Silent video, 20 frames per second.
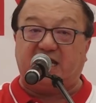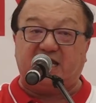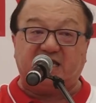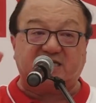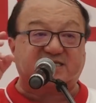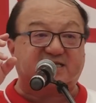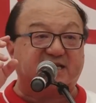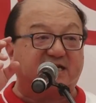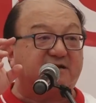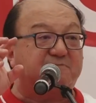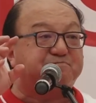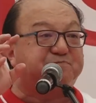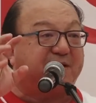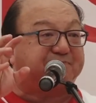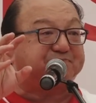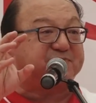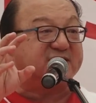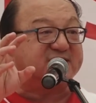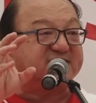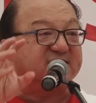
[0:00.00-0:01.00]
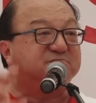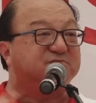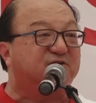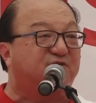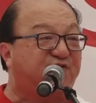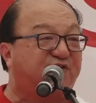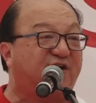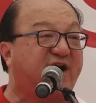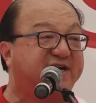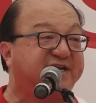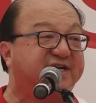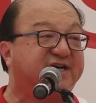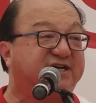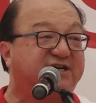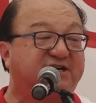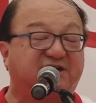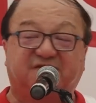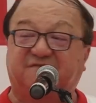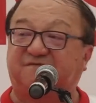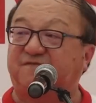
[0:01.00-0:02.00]
It's like a baptism of
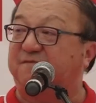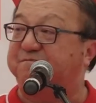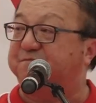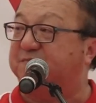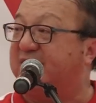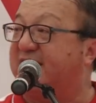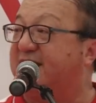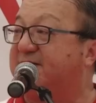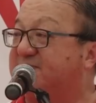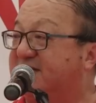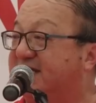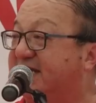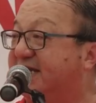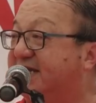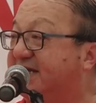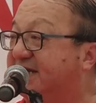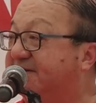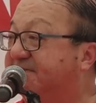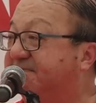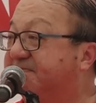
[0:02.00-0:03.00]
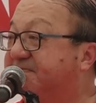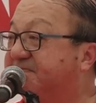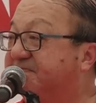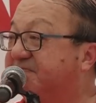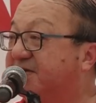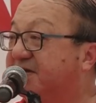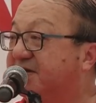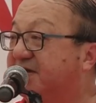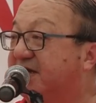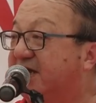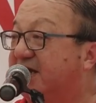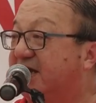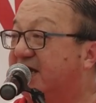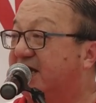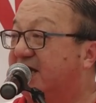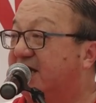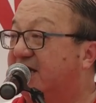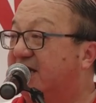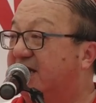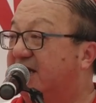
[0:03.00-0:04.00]
fire for PM Lee.
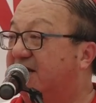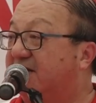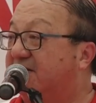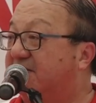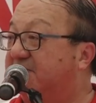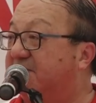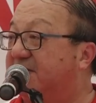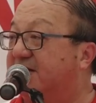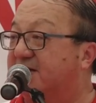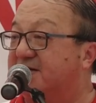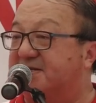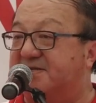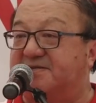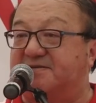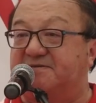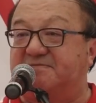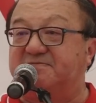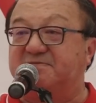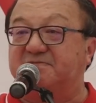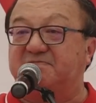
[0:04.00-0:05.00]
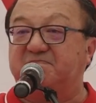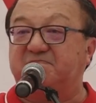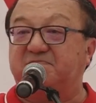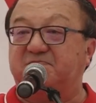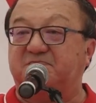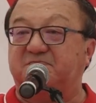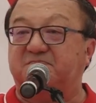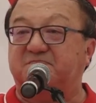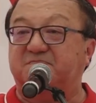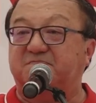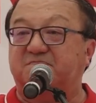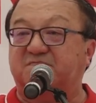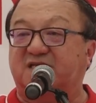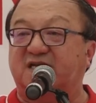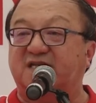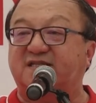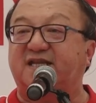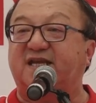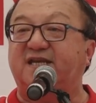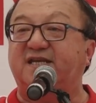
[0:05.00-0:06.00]
Because
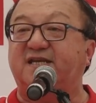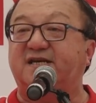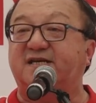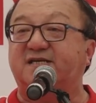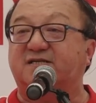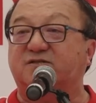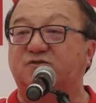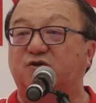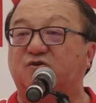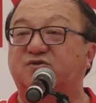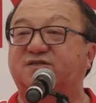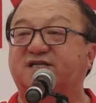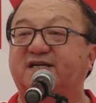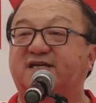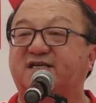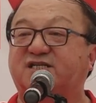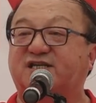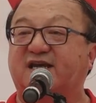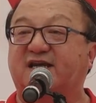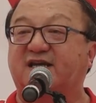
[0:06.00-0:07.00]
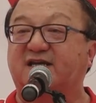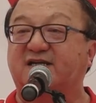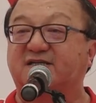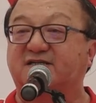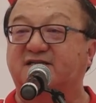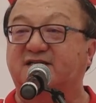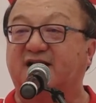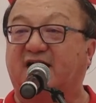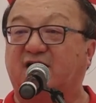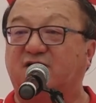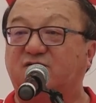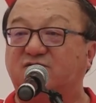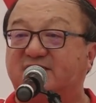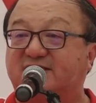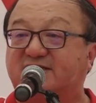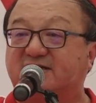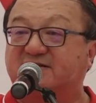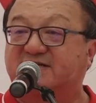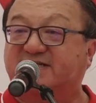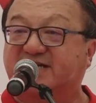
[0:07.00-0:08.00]
13 years, no real challenge. Now
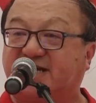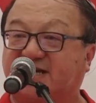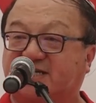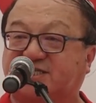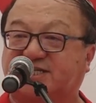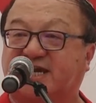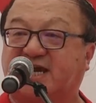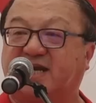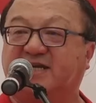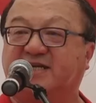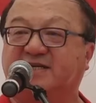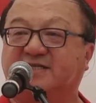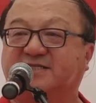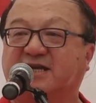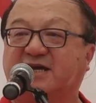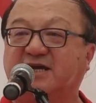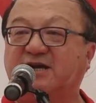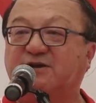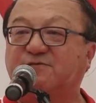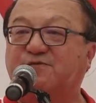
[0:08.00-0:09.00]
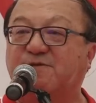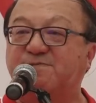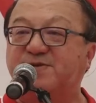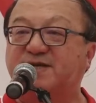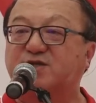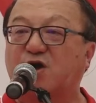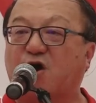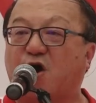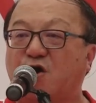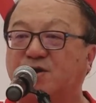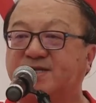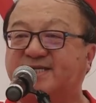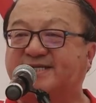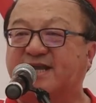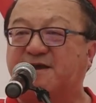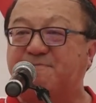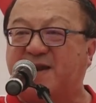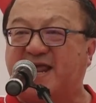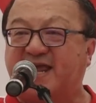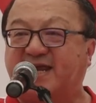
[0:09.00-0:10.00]
is the real challenge from his own
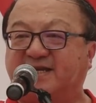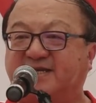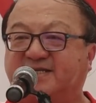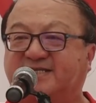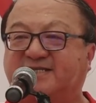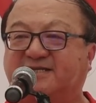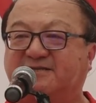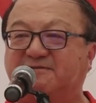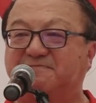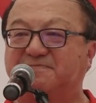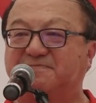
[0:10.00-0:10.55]
siblings.